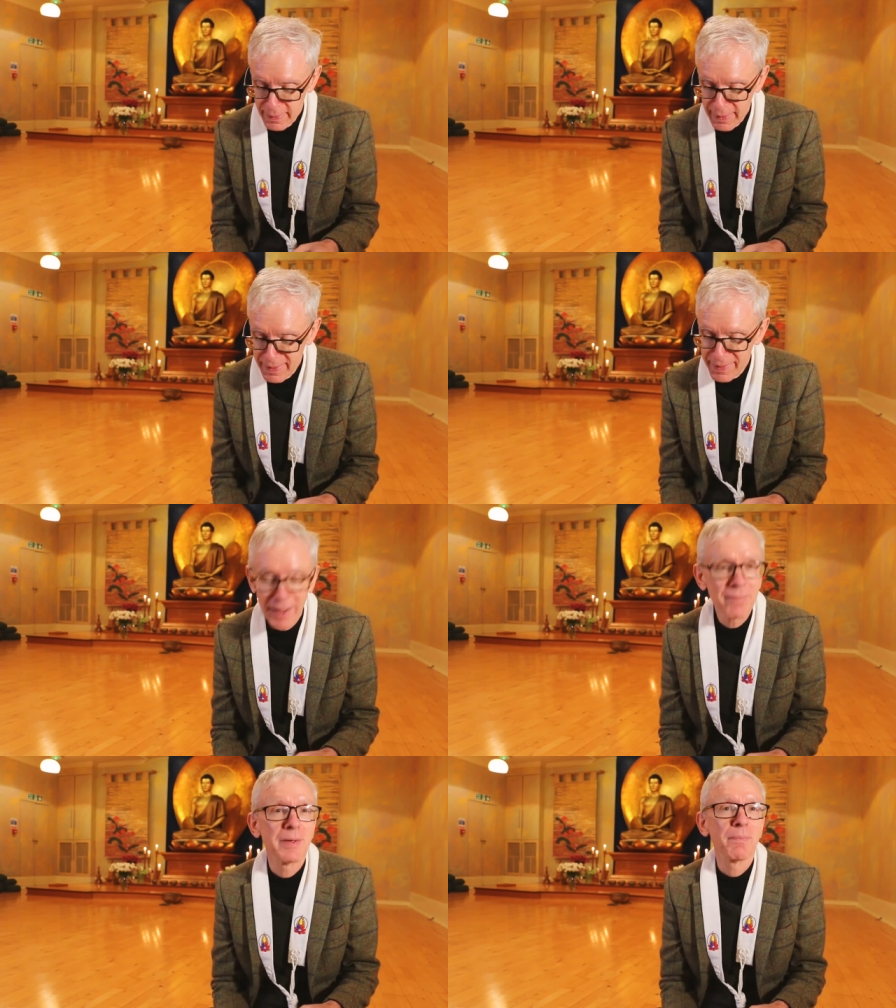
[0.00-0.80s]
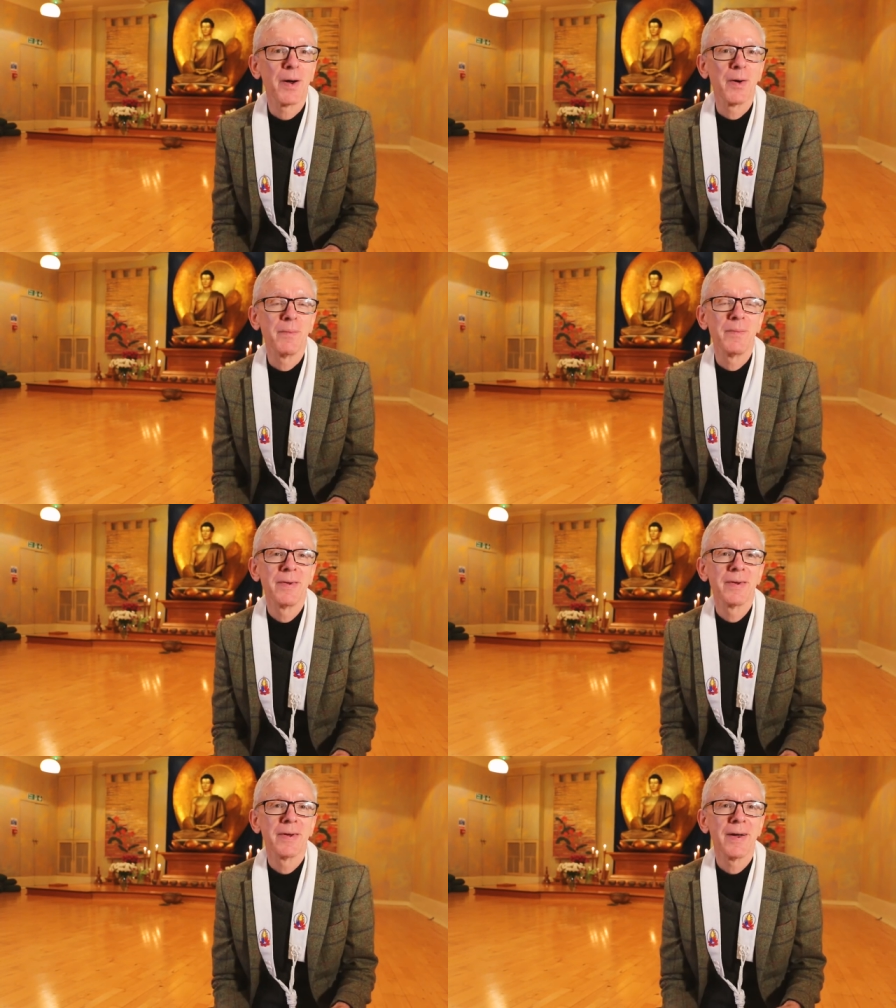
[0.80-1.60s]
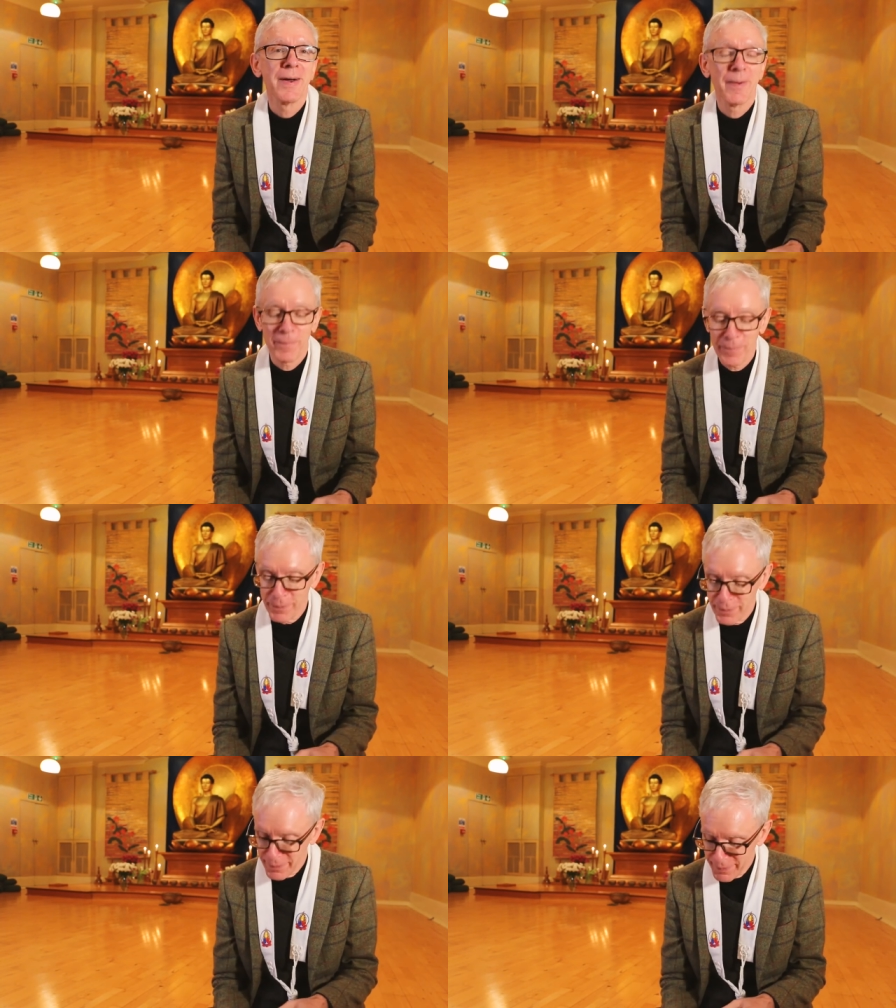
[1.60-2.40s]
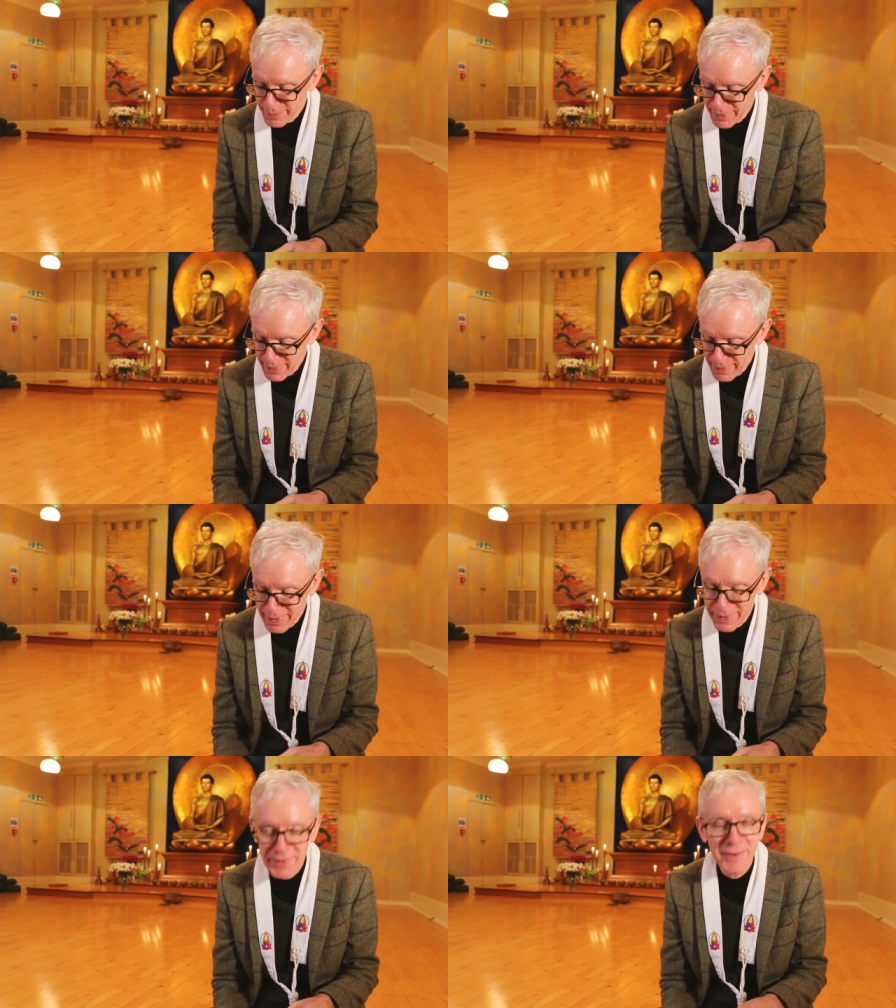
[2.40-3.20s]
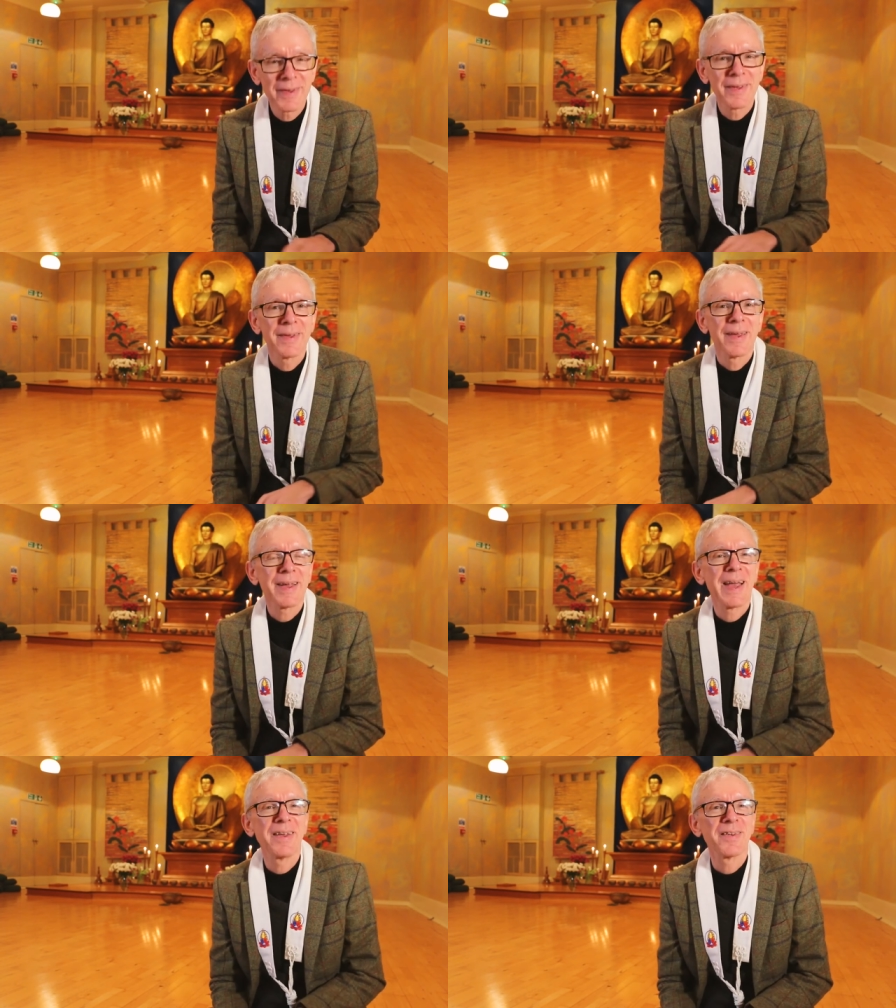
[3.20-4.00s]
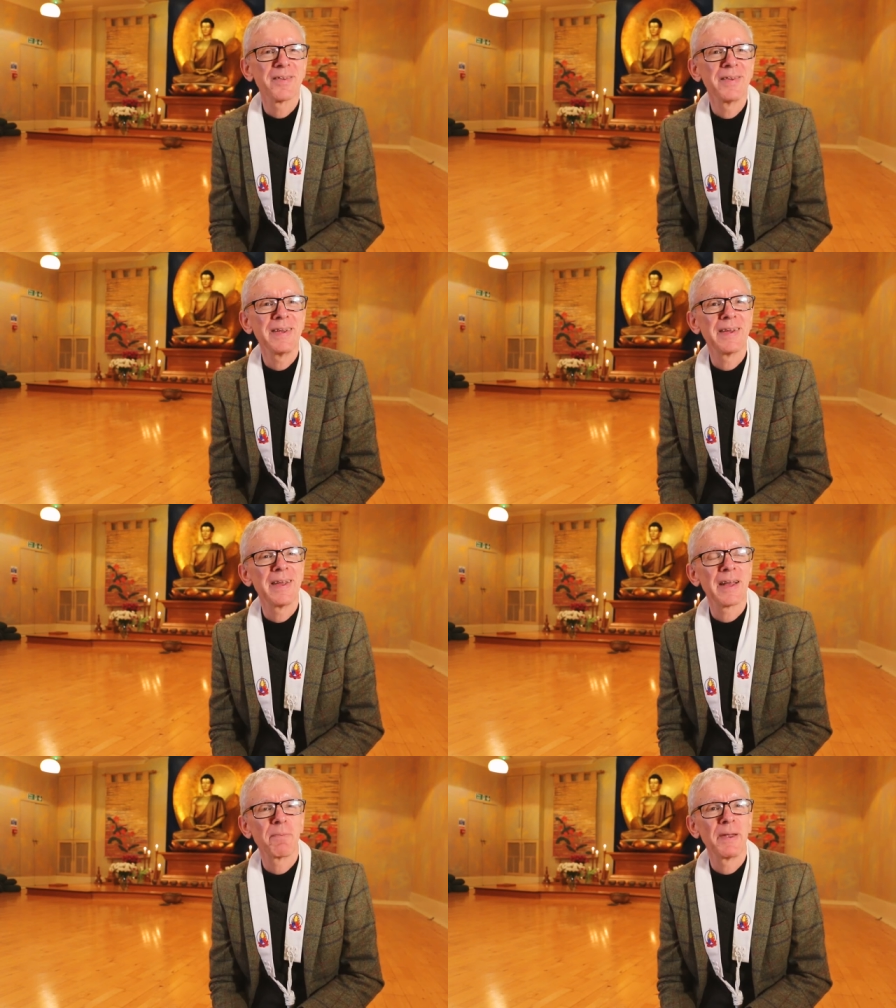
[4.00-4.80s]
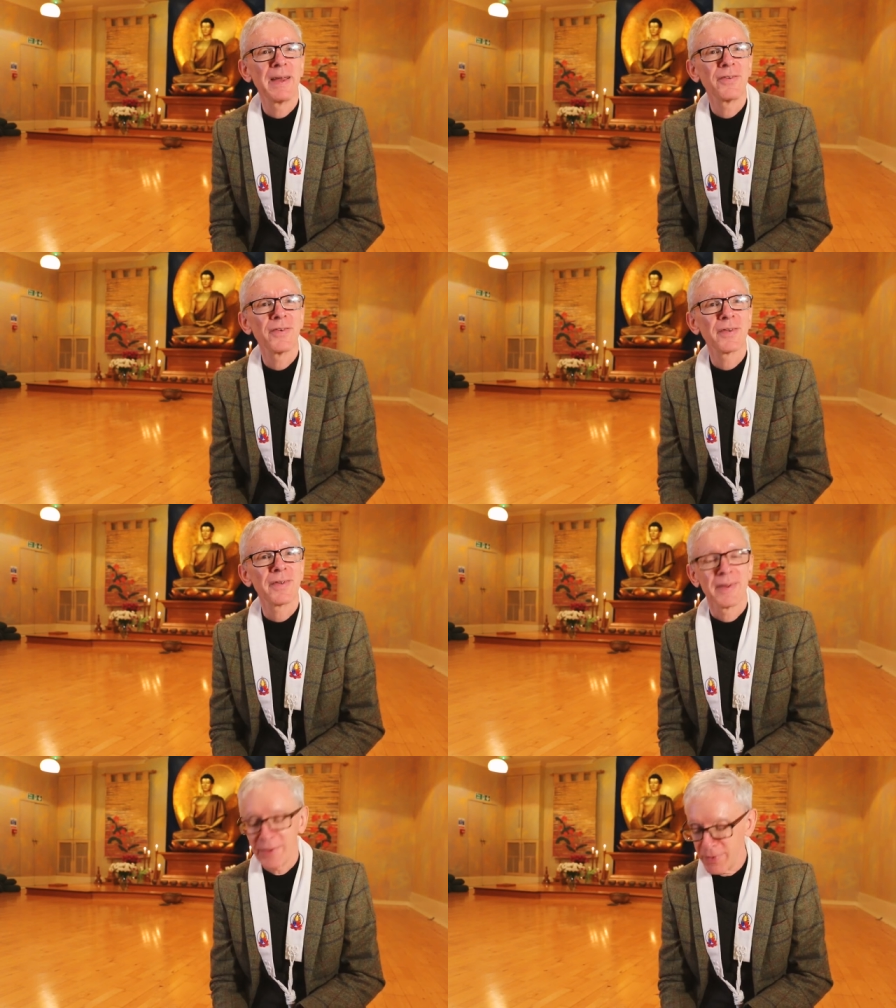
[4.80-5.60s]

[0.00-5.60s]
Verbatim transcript: Yeah, it's a lovely poem. And again, it doesn't need any explanation, does it?